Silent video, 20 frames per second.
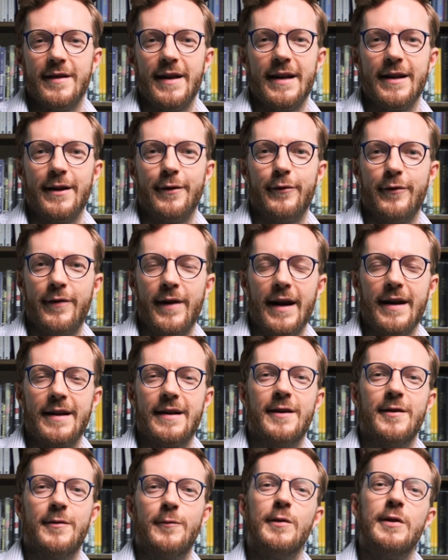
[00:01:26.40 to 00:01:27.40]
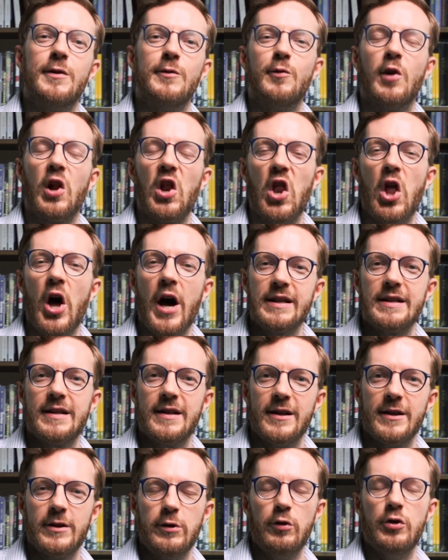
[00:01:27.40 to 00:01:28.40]
that in fact we do a lot
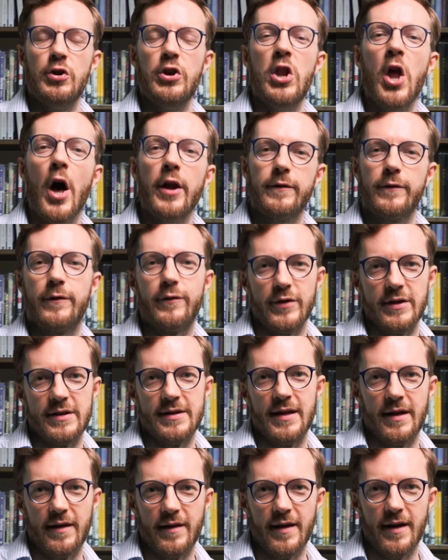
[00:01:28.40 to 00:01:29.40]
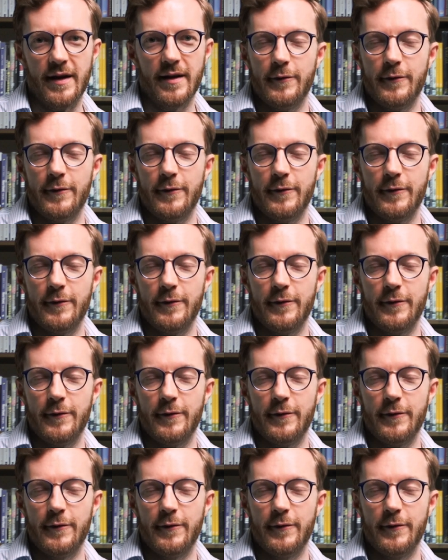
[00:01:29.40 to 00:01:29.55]
to not freeze anything.